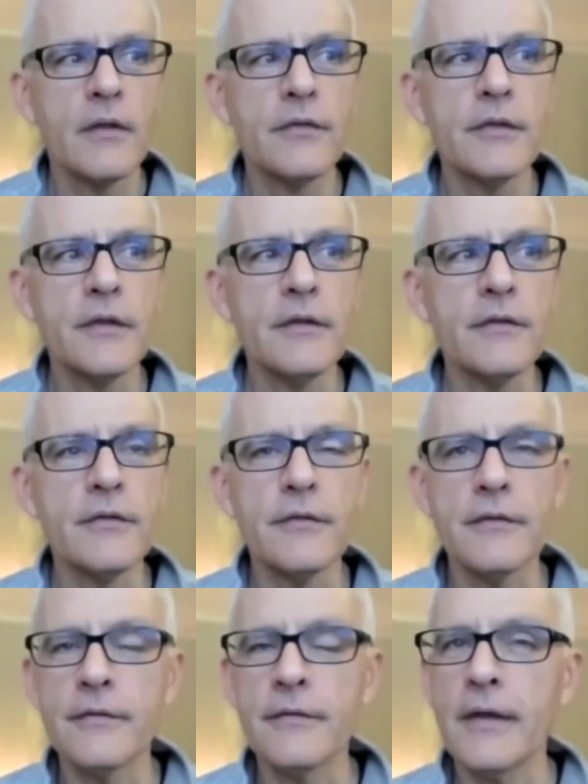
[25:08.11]
The
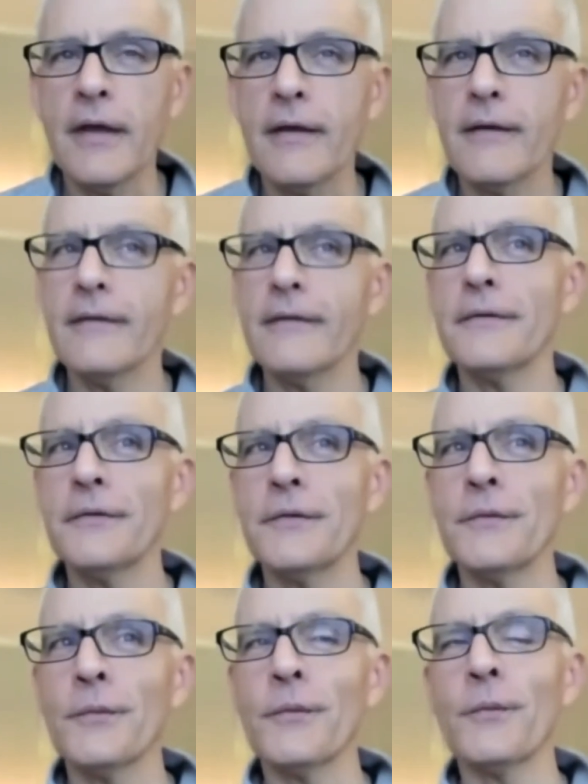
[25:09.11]

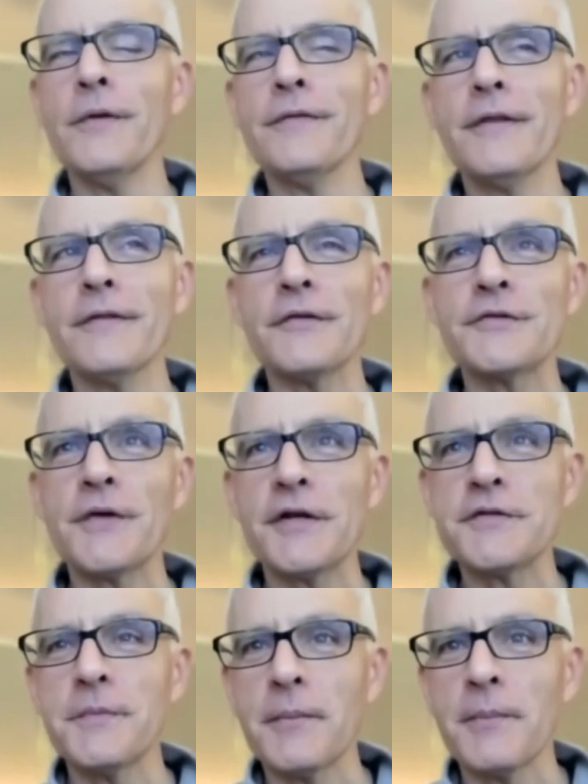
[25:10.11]
one thing that
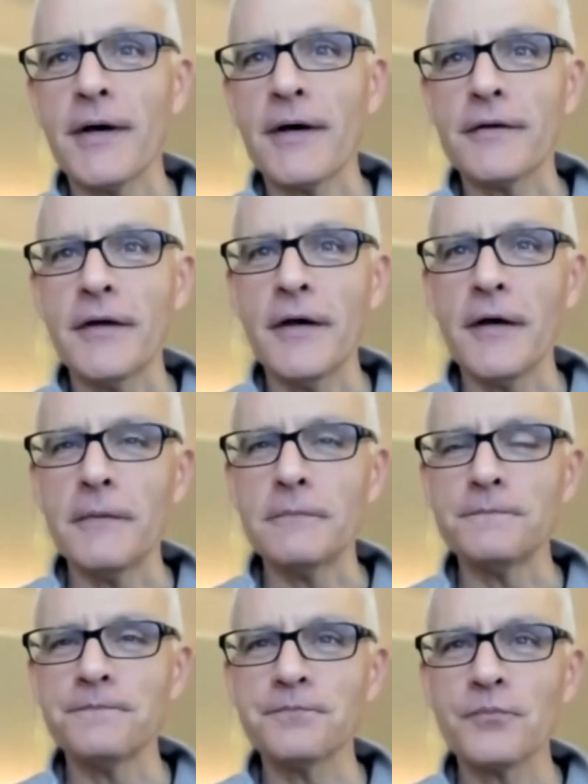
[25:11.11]
strikes me about
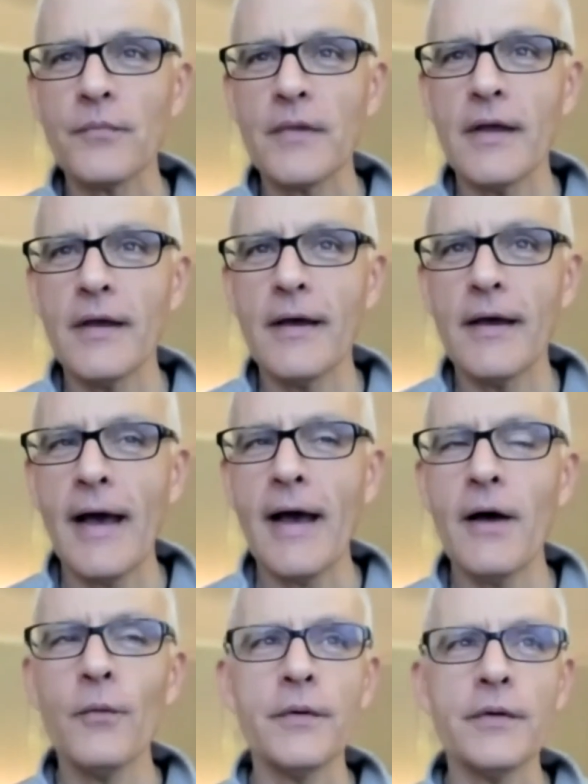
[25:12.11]

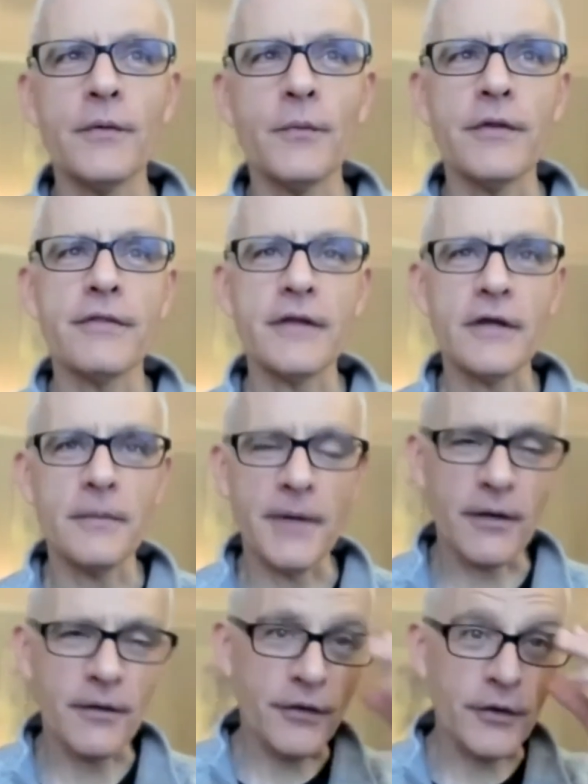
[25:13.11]
how we think
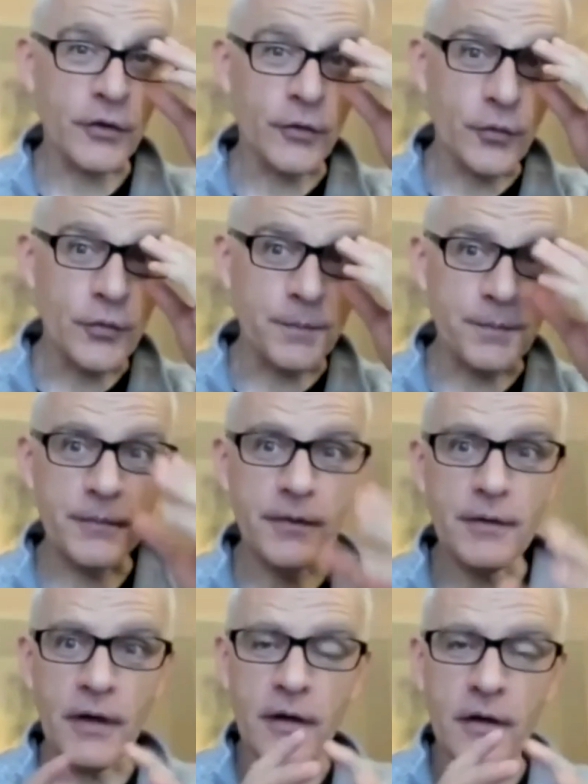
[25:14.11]
about the group
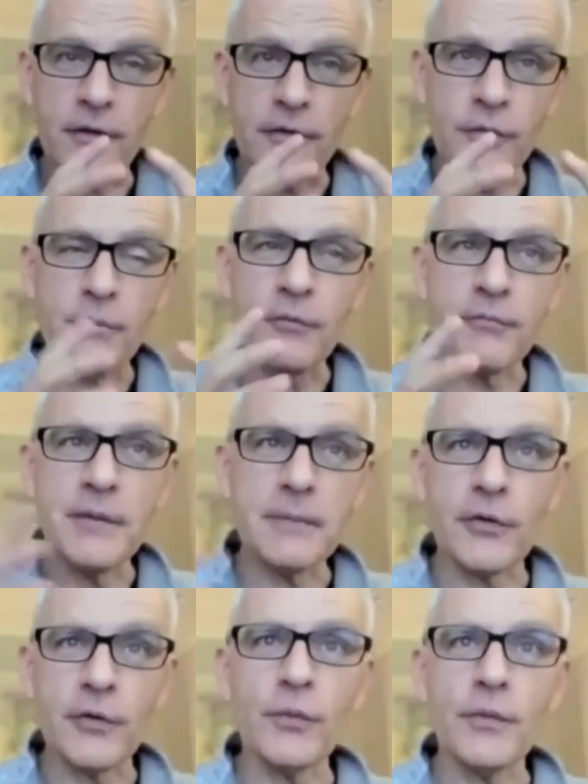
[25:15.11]
of
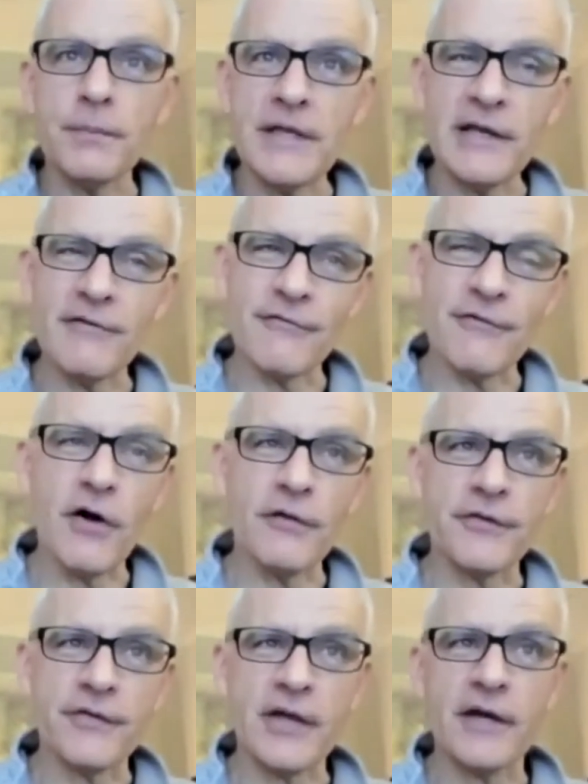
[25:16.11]
people who would be
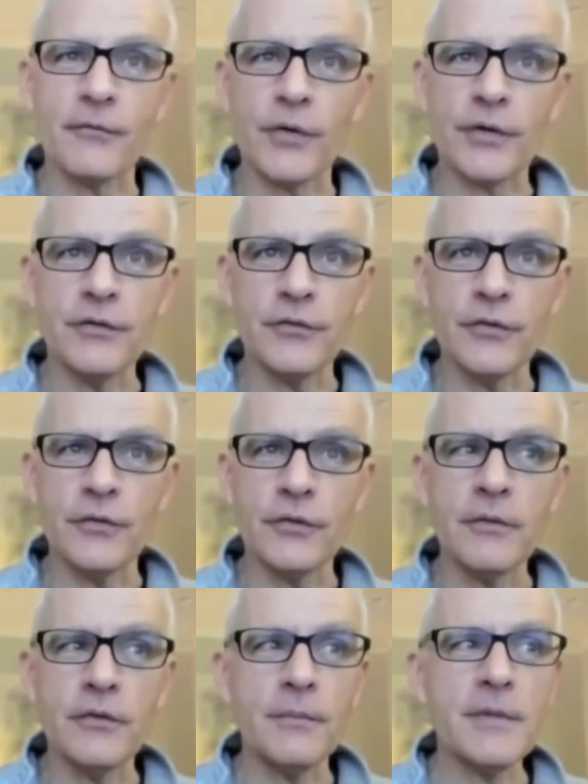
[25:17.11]
involved in the kind of work you do.
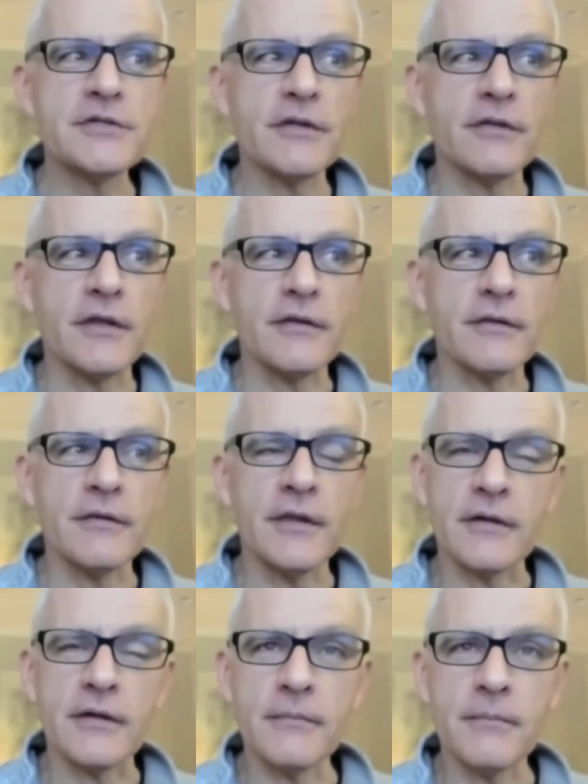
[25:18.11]
You mentioned
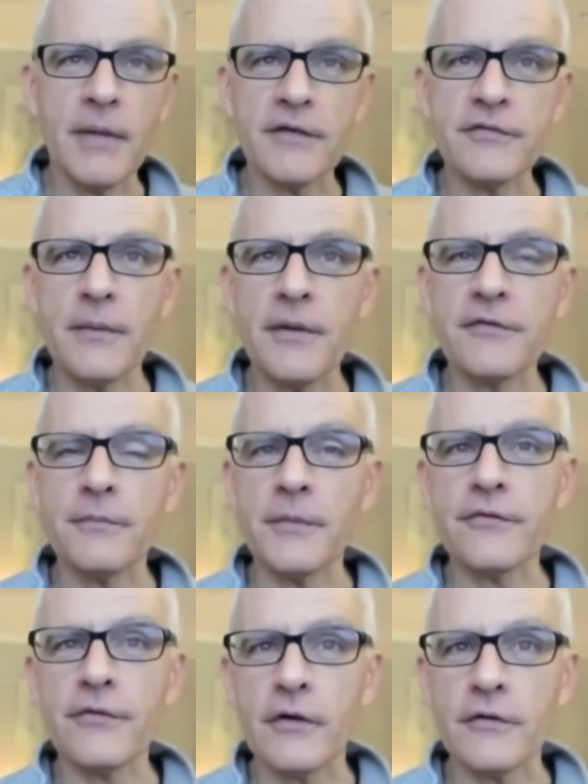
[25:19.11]
that by some
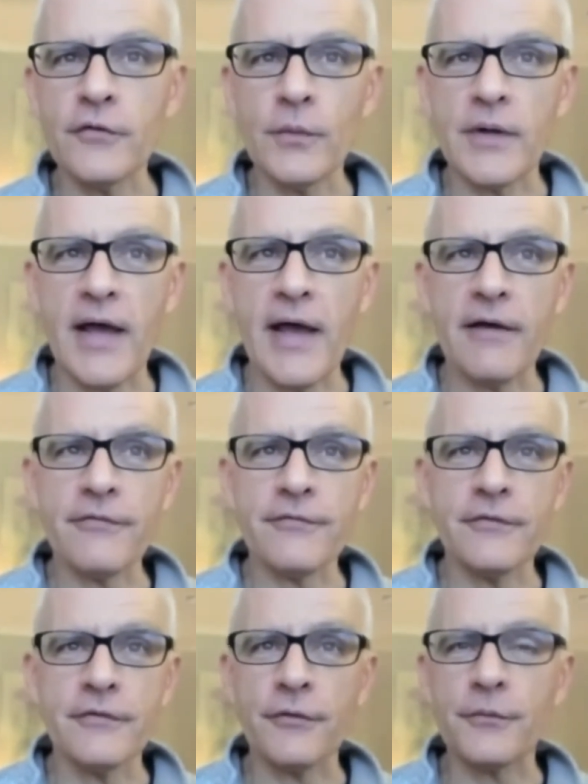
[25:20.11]
estimates there are 2.5
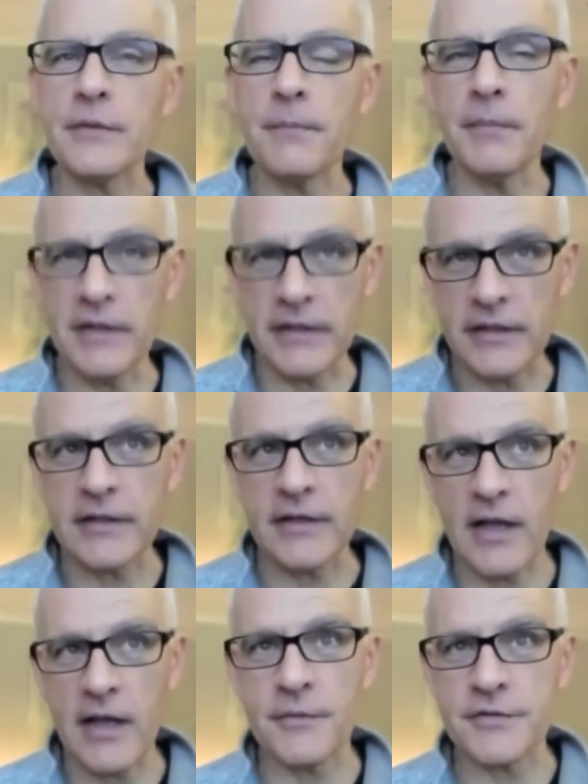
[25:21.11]
to 3 billion
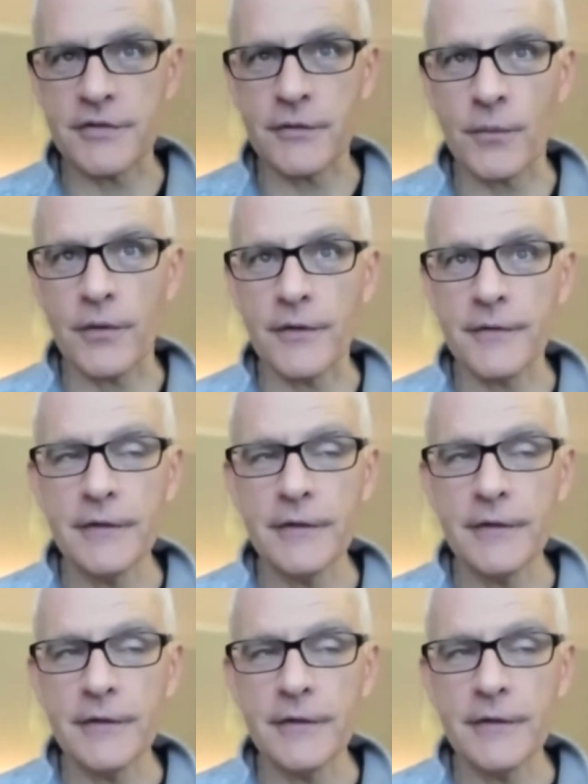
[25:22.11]
gamers in the world,